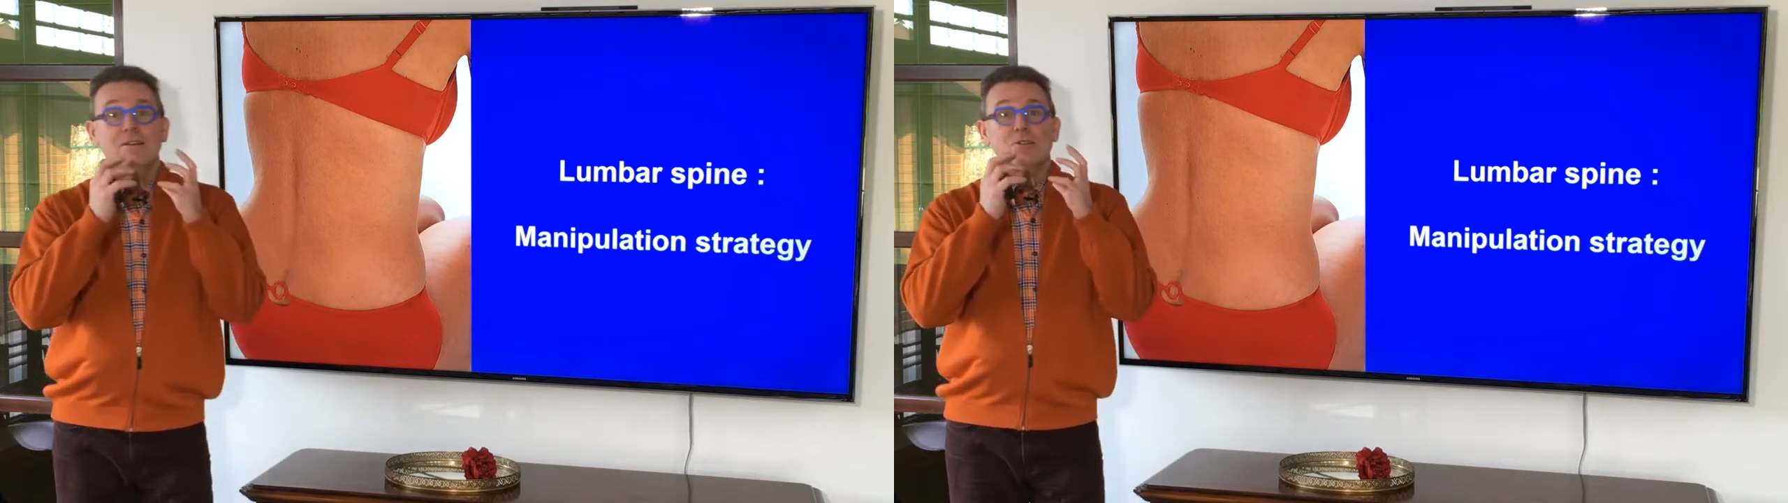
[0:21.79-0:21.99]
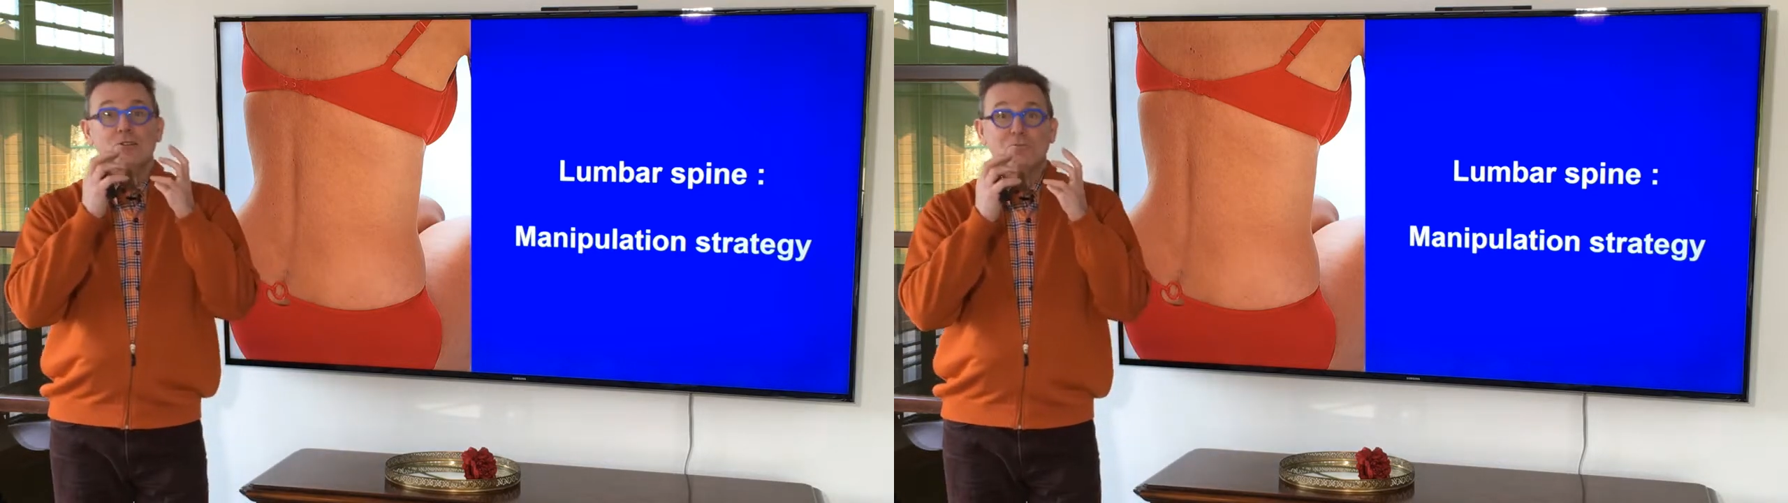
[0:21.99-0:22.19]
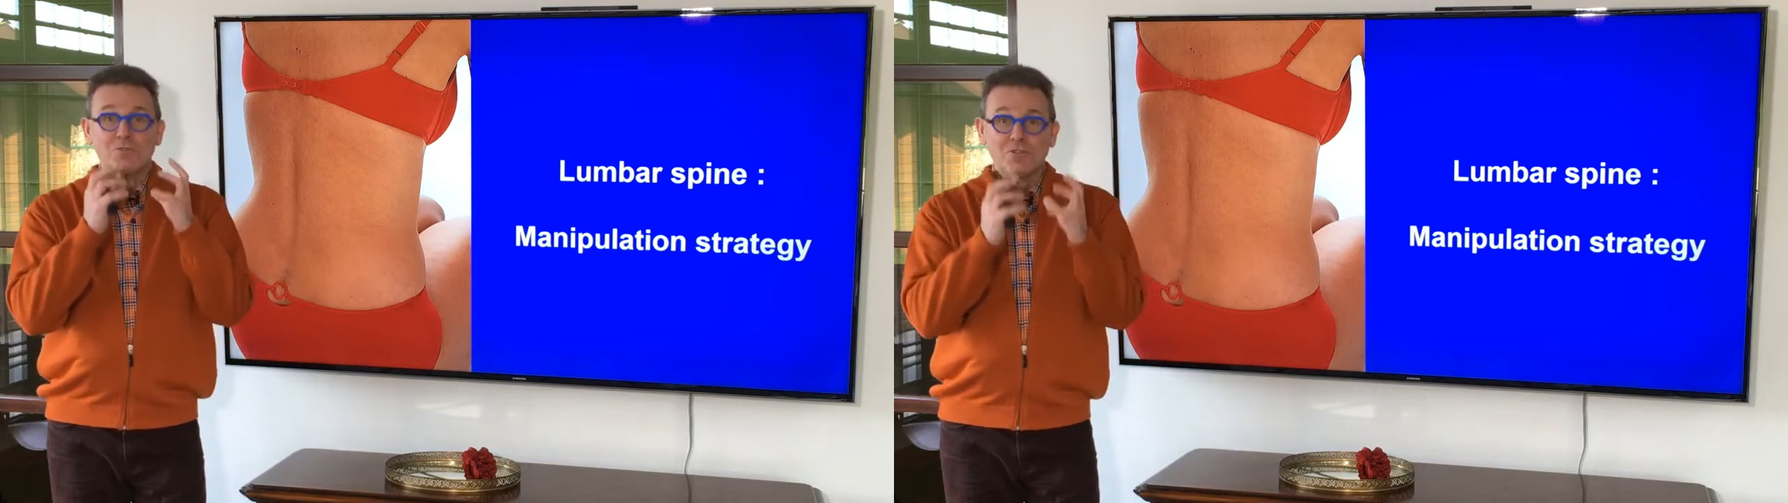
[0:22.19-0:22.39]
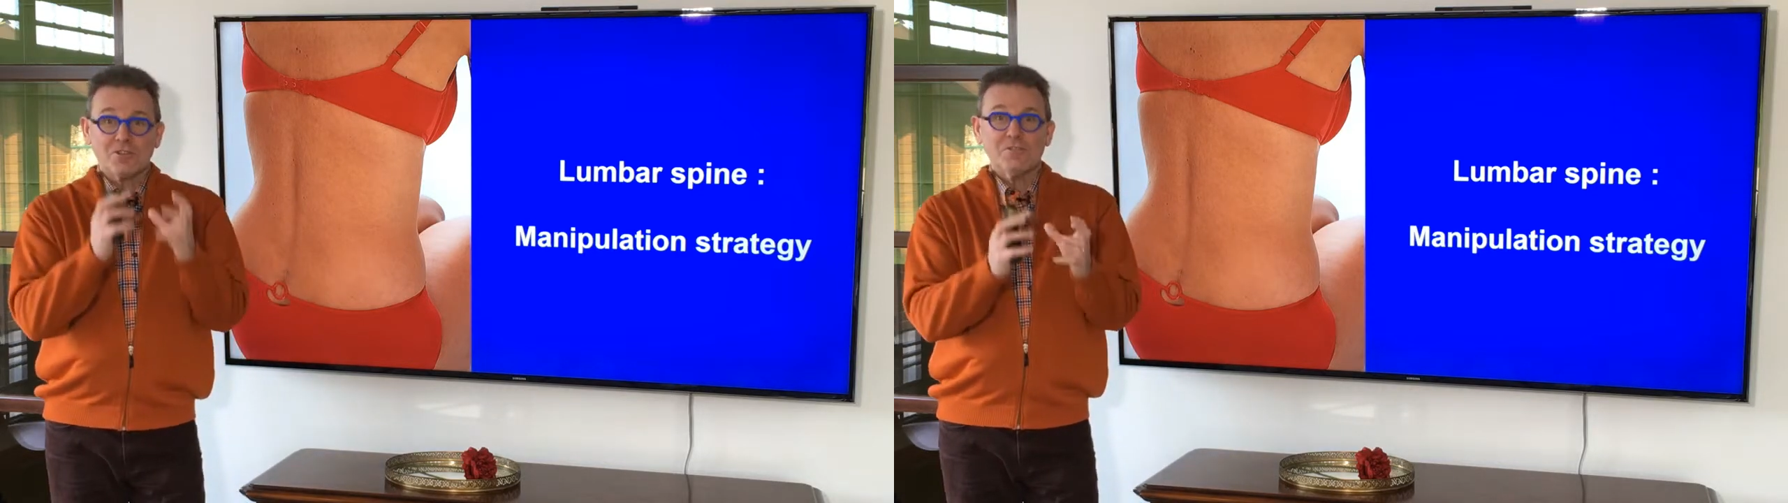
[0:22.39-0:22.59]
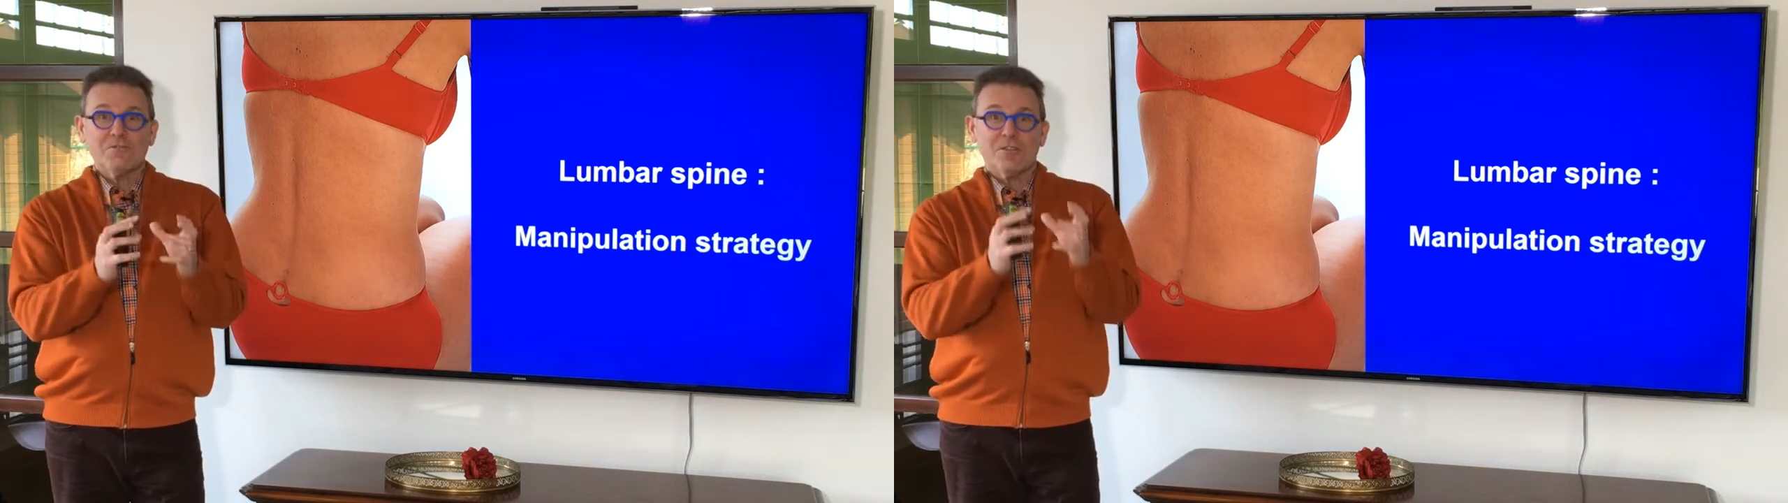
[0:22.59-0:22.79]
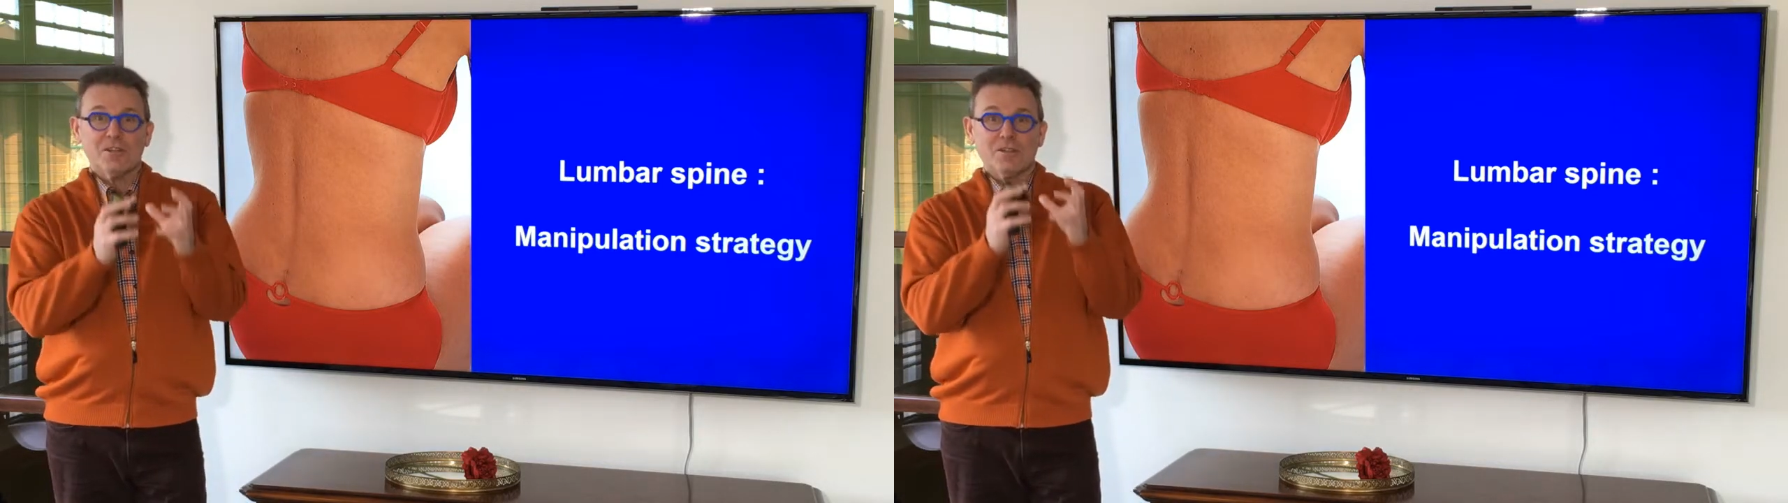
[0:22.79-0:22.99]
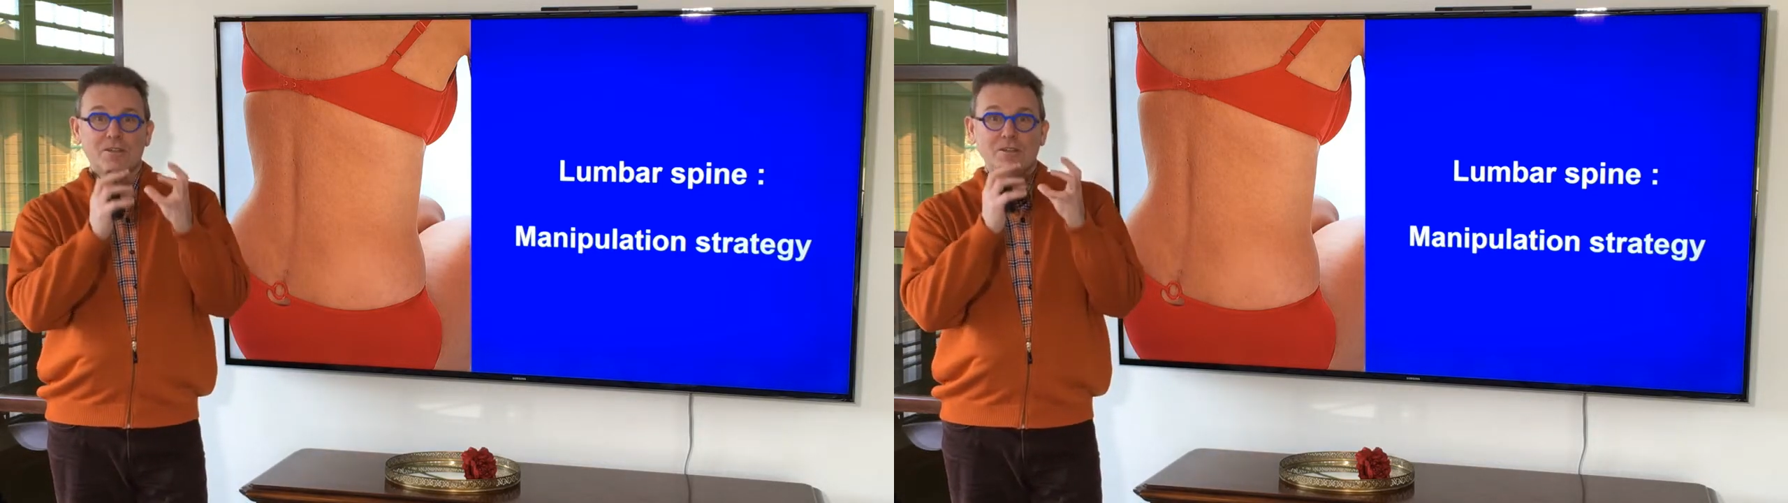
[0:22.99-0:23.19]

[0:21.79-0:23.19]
specific